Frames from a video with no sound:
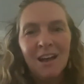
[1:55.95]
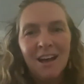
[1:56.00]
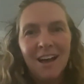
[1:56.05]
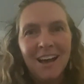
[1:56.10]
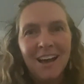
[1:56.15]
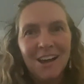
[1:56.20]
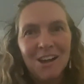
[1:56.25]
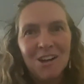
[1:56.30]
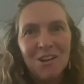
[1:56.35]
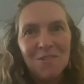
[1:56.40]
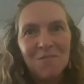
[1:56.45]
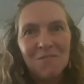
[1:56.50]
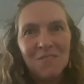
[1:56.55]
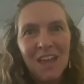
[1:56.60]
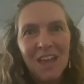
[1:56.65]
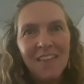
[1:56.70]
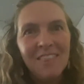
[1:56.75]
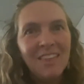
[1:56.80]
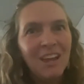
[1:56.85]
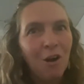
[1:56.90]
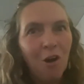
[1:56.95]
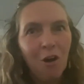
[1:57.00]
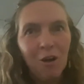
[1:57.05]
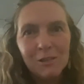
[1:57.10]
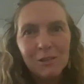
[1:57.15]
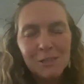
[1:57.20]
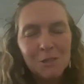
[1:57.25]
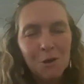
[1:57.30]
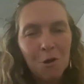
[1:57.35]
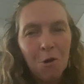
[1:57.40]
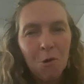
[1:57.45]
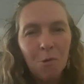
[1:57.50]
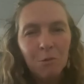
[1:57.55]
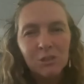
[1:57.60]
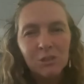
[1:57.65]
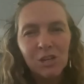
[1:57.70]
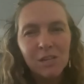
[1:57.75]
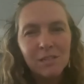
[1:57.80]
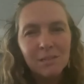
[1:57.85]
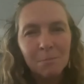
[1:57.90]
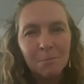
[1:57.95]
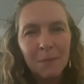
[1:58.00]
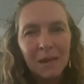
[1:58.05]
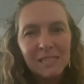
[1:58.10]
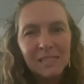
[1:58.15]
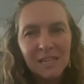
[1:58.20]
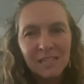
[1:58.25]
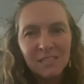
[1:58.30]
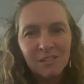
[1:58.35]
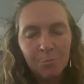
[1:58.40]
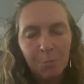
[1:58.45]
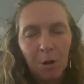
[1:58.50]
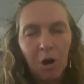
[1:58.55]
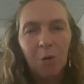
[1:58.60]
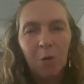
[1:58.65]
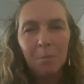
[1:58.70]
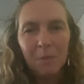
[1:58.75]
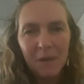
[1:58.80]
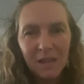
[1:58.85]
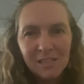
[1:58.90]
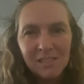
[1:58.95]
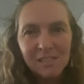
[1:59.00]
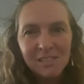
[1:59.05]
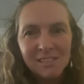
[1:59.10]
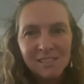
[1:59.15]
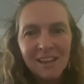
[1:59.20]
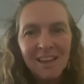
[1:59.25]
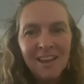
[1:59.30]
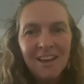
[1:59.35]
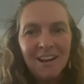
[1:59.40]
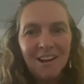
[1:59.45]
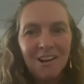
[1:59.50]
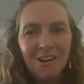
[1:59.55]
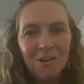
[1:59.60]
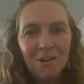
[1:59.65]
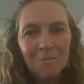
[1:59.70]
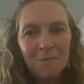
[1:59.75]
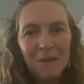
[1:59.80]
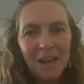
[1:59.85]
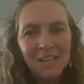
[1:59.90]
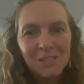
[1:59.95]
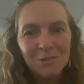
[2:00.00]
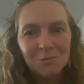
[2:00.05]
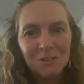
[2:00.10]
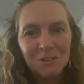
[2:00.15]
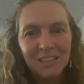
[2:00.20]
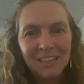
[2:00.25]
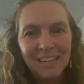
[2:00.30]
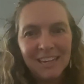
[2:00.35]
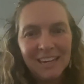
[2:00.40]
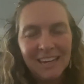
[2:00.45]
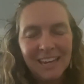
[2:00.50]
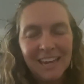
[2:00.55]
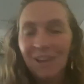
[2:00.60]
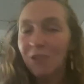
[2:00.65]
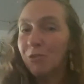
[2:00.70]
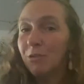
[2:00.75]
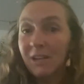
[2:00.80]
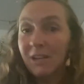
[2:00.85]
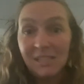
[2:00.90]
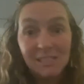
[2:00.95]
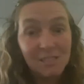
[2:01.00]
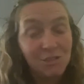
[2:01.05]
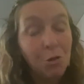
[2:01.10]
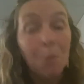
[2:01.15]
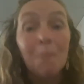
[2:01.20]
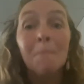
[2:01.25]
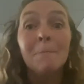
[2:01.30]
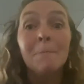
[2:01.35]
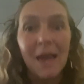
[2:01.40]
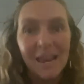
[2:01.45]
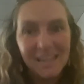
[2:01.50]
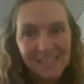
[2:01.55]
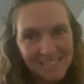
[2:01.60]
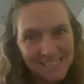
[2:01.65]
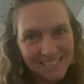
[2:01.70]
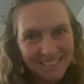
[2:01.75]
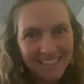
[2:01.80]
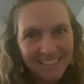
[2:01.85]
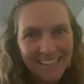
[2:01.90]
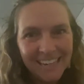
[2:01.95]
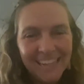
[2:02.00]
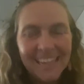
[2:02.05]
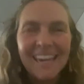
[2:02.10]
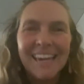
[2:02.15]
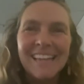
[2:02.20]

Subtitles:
And then also just my sense of purpose has really increased tremendously.